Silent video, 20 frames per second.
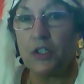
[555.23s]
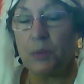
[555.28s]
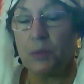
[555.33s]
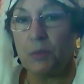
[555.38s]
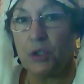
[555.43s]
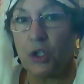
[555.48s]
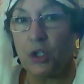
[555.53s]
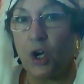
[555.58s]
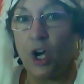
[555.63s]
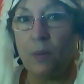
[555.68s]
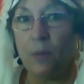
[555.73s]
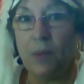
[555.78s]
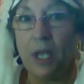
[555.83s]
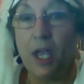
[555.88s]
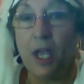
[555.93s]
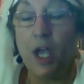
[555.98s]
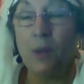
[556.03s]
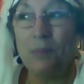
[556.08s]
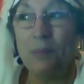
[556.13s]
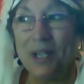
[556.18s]
job
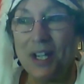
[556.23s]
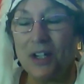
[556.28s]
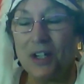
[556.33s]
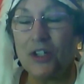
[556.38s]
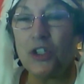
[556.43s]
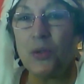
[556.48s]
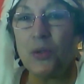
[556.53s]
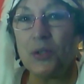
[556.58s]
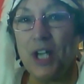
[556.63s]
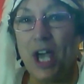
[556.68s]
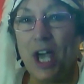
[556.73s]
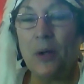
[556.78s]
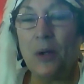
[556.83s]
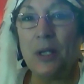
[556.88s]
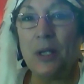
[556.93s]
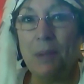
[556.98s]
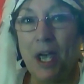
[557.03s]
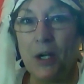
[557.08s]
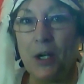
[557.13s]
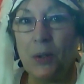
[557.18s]
because she was outing
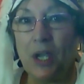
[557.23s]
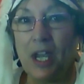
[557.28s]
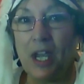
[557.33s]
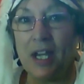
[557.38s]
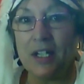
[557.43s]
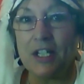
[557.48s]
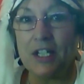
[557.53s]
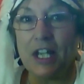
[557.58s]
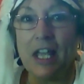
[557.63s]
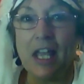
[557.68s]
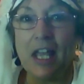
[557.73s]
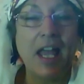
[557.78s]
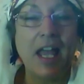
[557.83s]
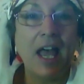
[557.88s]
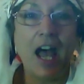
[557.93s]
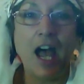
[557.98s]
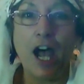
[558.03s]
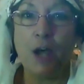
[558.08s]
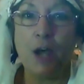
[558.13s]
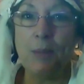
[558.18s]
pedogate.
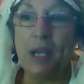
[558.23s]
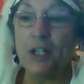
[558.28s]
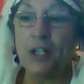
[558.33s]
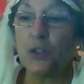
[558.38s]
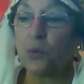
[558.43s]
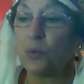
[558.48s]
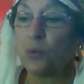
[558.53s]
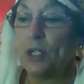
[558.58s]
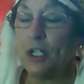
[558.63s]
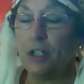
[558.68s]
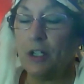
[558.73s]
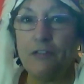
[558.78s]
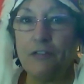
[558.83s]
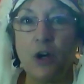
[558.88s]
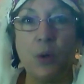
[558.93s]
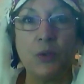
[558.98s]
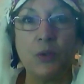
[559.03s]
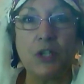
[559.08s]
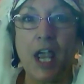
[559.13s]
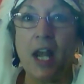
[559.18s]
It's real,
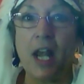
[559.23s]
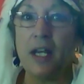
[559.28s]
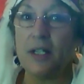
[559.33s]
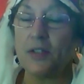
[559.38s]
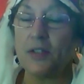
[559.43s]
folks, and it's